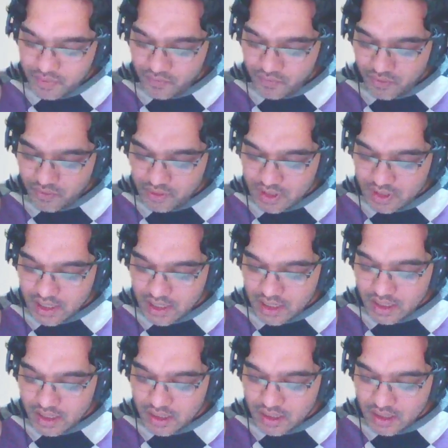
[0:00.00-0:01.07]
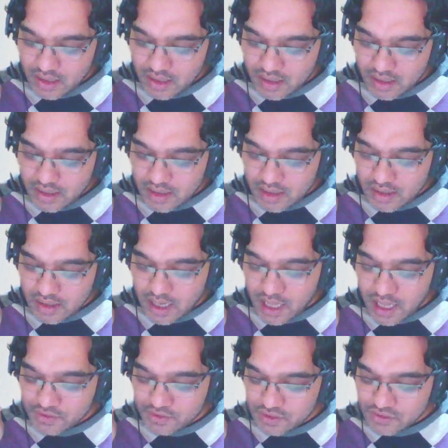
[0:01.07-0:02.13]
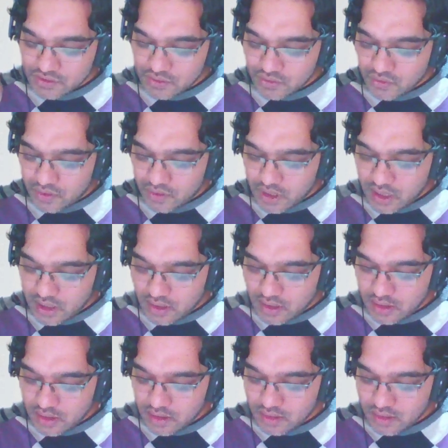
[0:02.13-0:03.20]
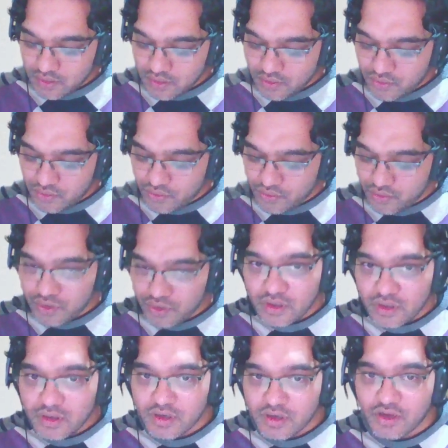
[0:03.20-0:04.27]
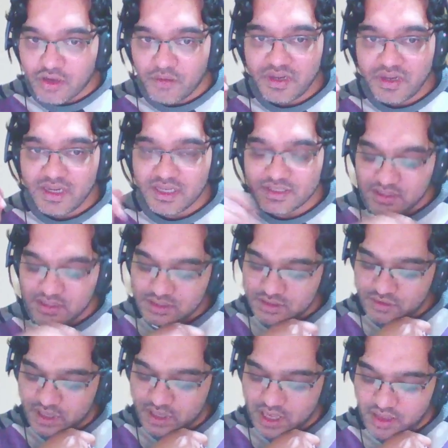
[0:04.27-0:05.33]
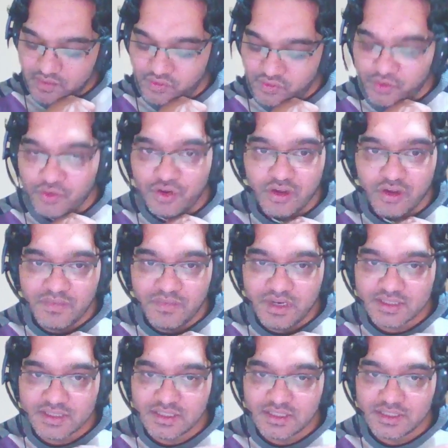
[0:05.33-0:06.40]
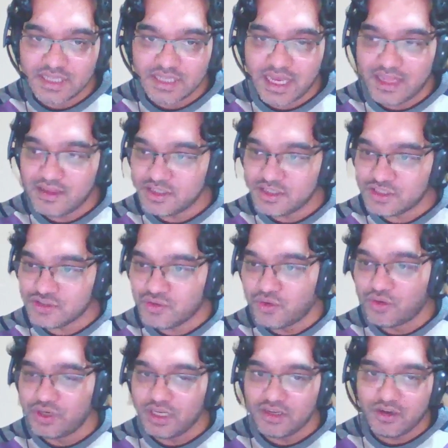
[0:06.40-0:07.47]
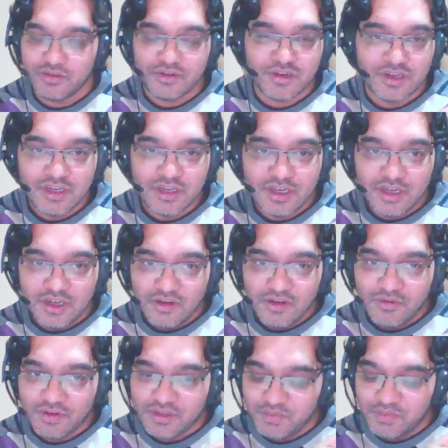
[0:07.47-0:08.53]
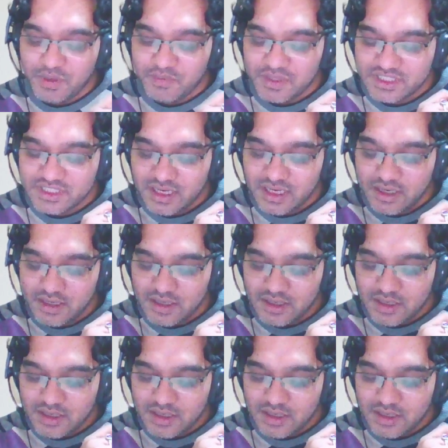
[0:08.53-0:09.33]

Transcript: before they, I was also going through your recommendations. Okay, few recommendations. I'll just quote it out what the people said.